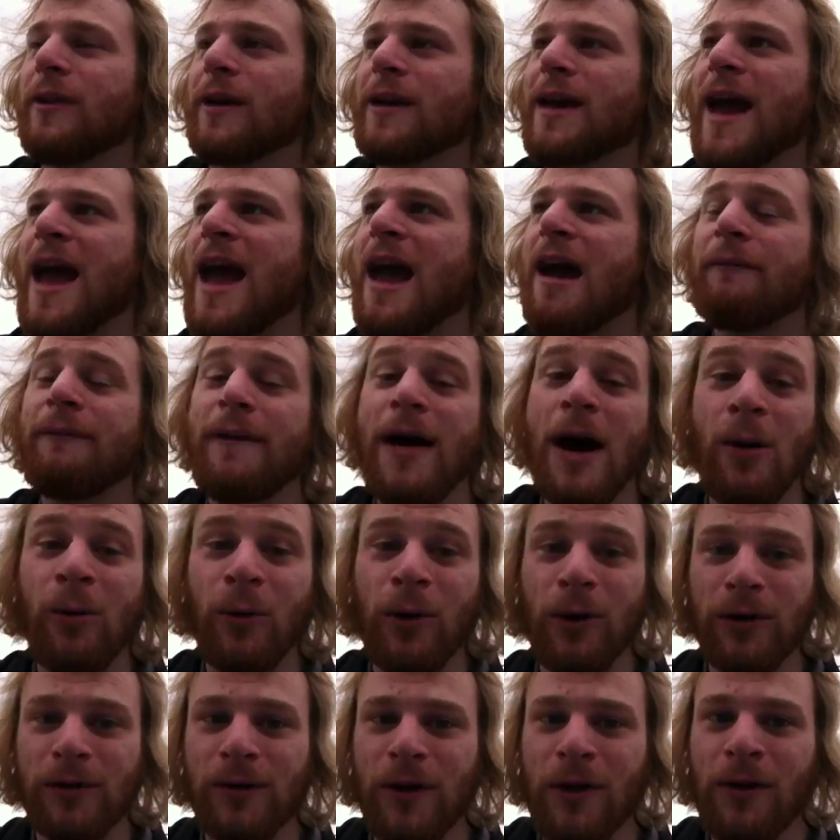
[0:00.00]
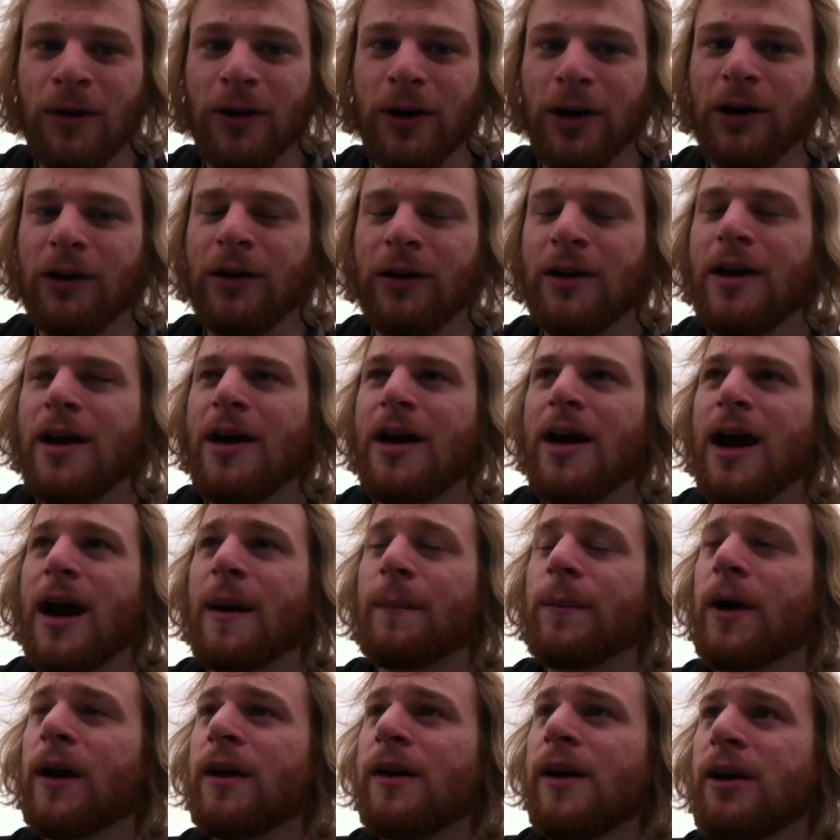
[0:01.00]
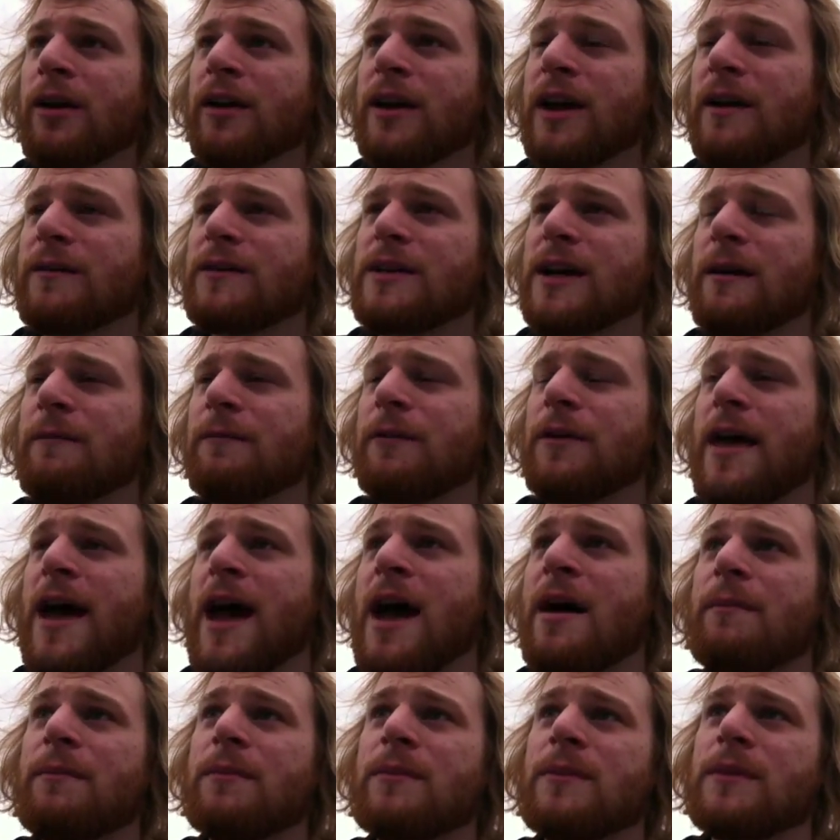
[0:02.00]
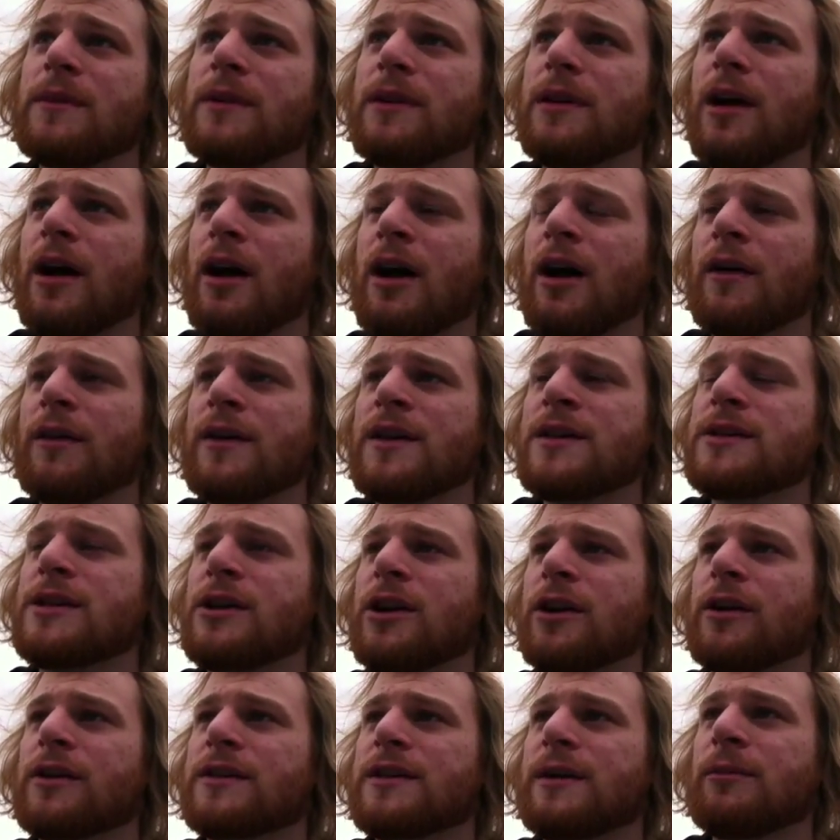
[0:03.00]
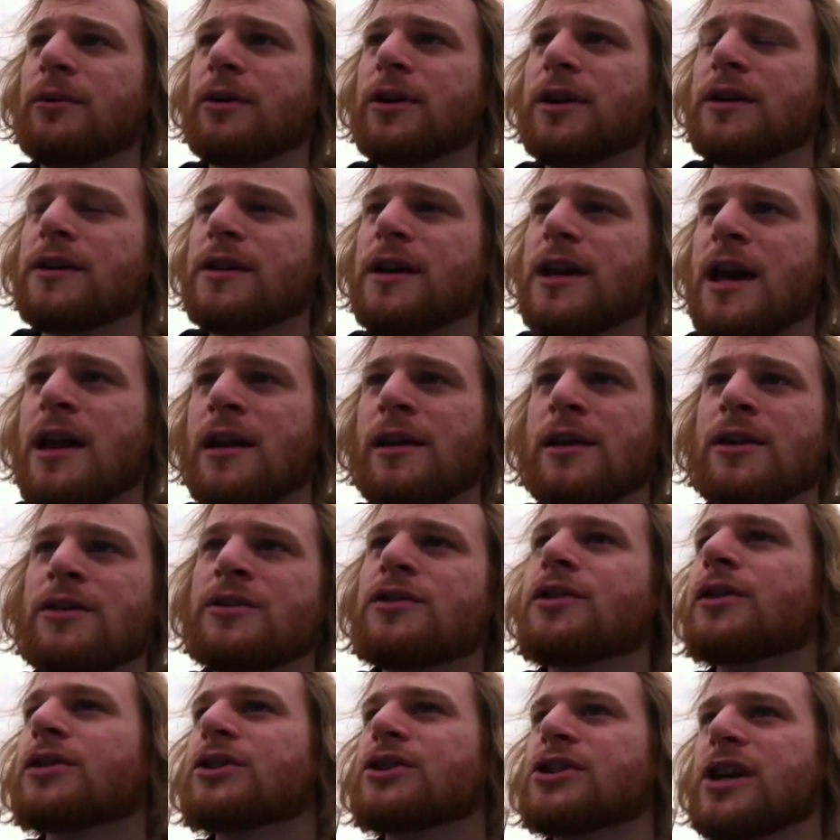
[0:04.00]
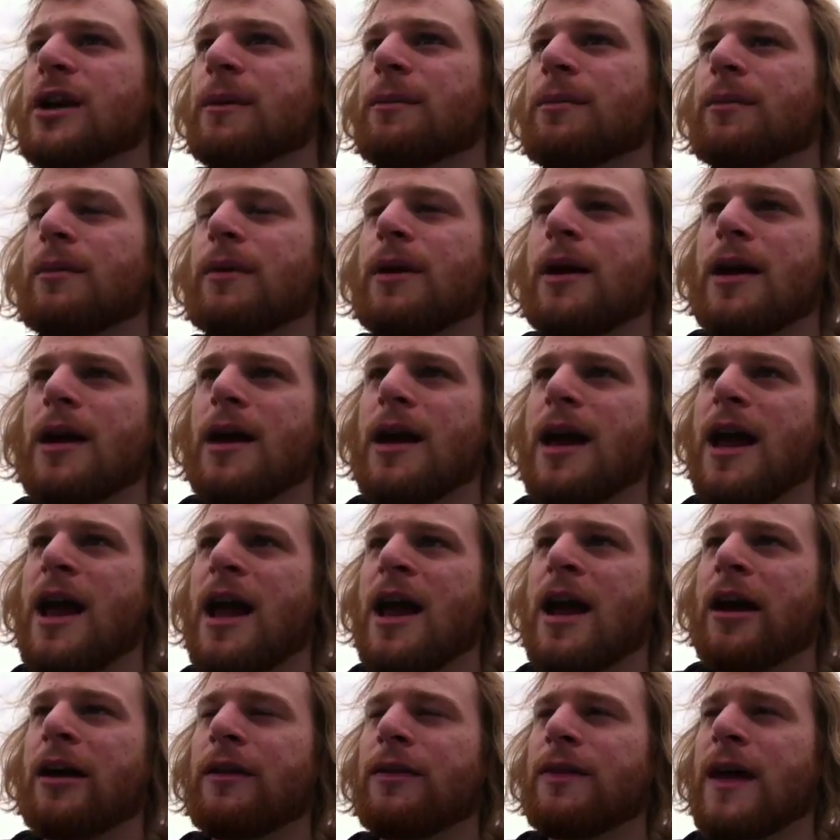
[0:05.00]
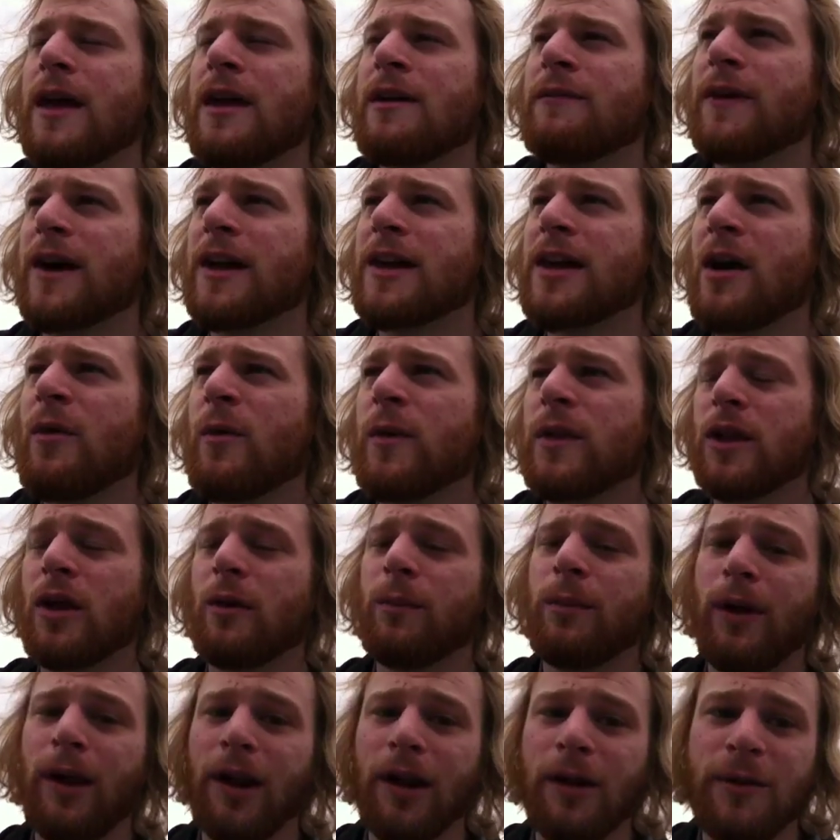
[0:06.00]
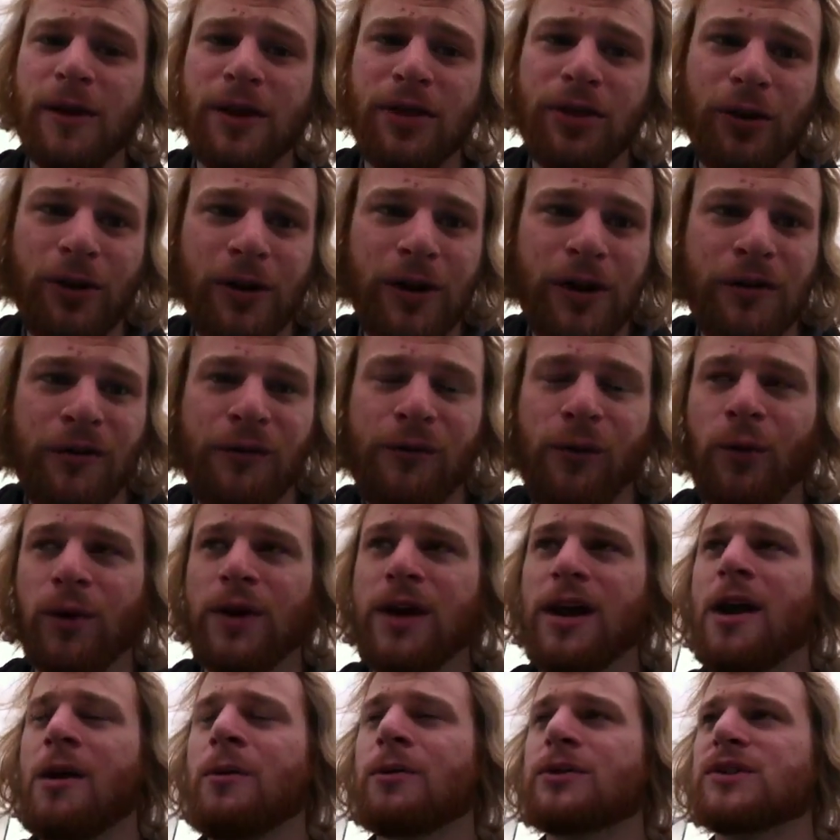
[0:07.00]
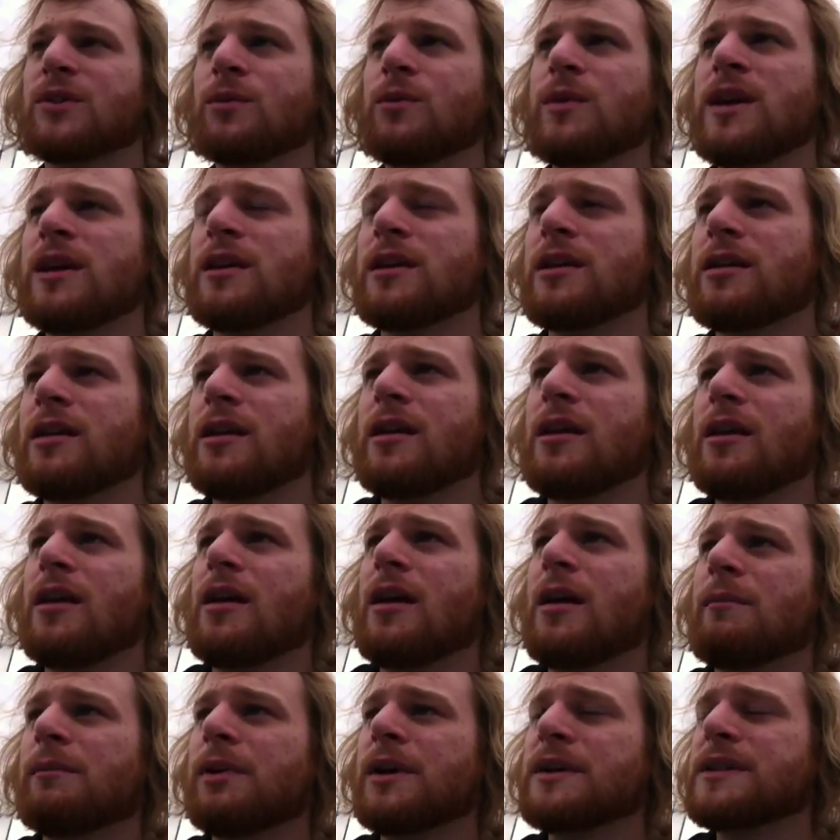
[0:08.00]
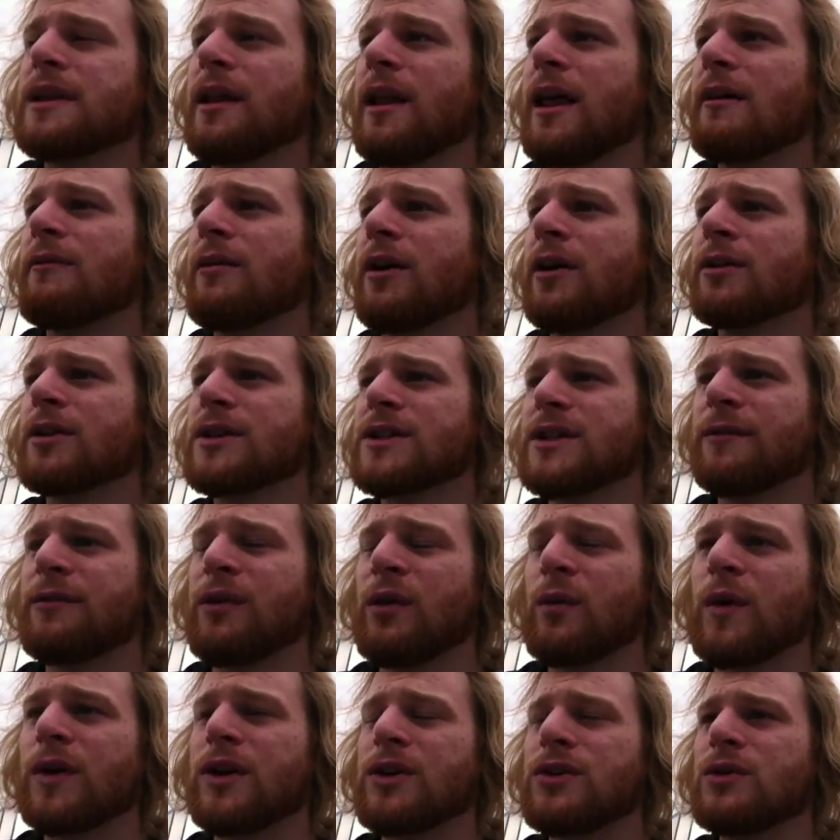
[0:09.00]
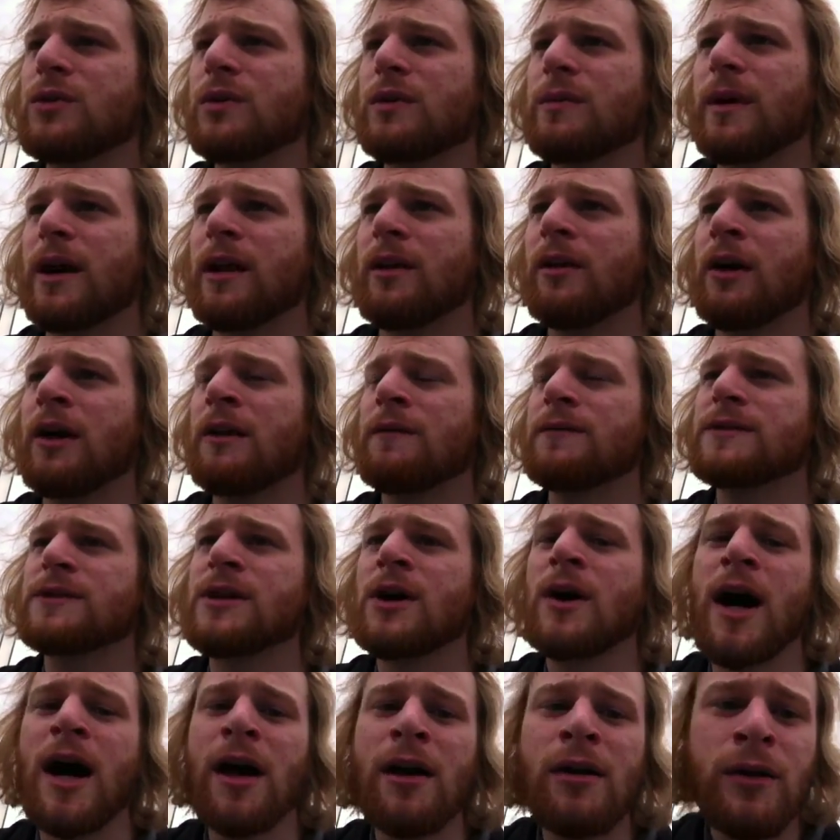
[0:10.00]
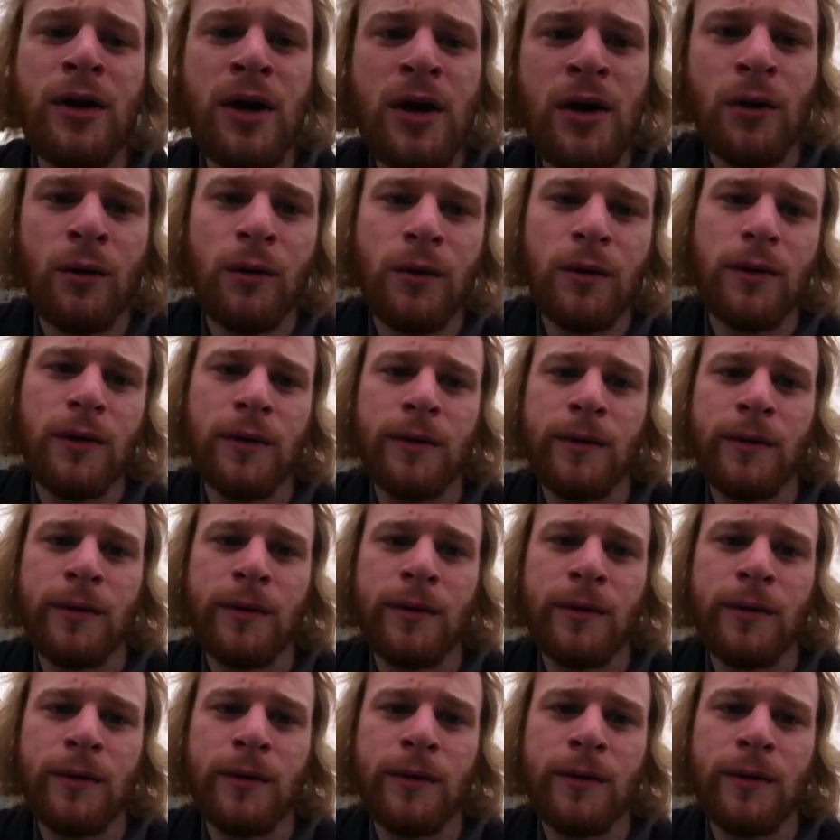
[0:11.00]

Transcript: for like a half hour or longer. I'm probably not going to have time for that this year, because I'm looking to get an internship, and if I get one, they'll probably be 30 to 40 hours a week, plus I'll have other stuff I want to do with my life. So I don't know.